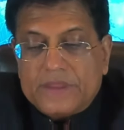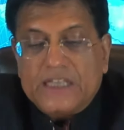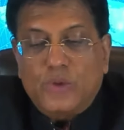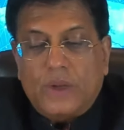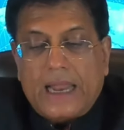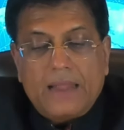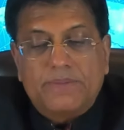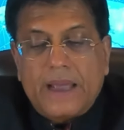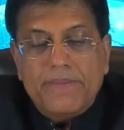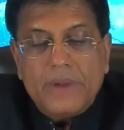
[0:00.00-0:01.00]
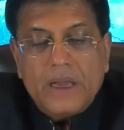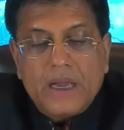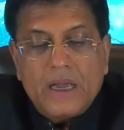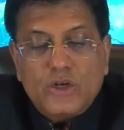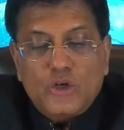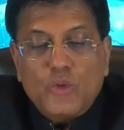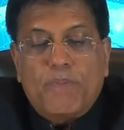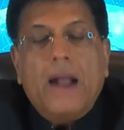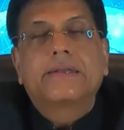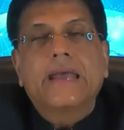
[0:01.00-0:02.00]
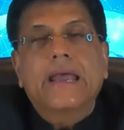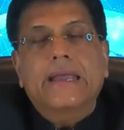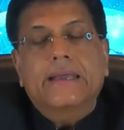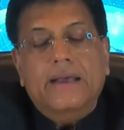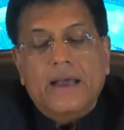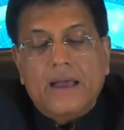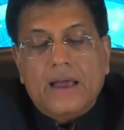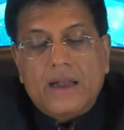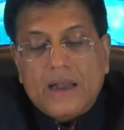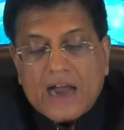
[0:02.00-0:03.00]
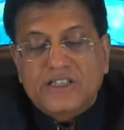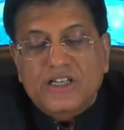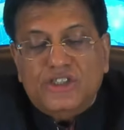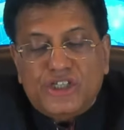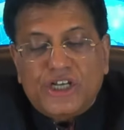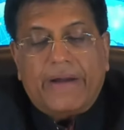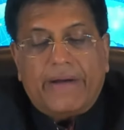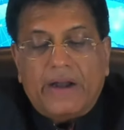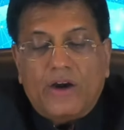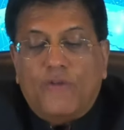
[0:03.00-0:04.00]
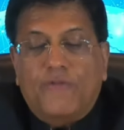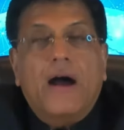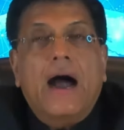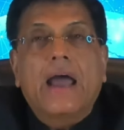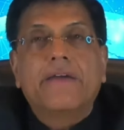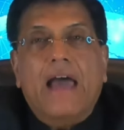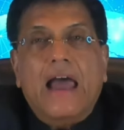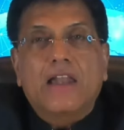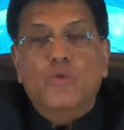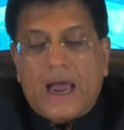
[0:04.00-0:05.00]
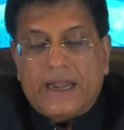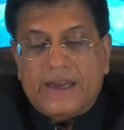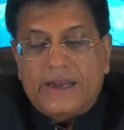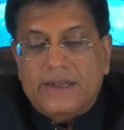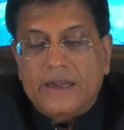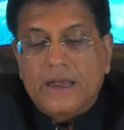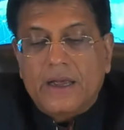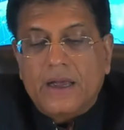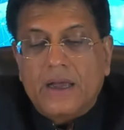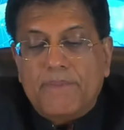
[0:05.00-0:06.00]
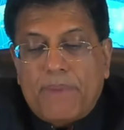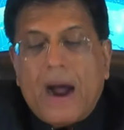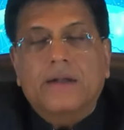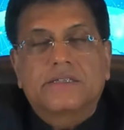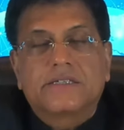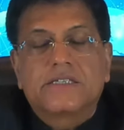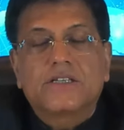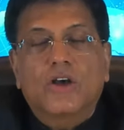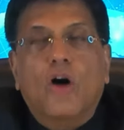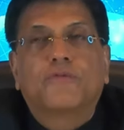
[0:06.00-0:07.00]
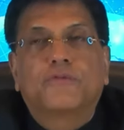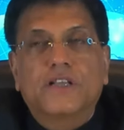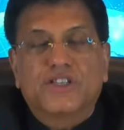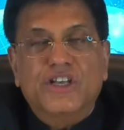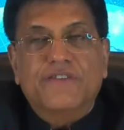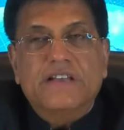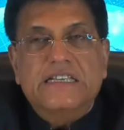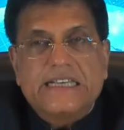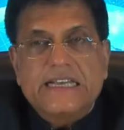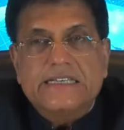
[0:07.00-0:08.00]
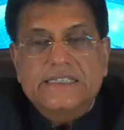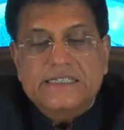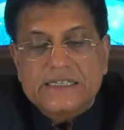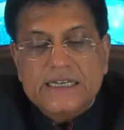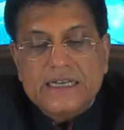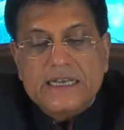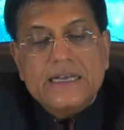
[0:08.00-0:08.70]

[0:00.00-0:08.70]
This will help them to partake larger share of high value added parts of the GVCs.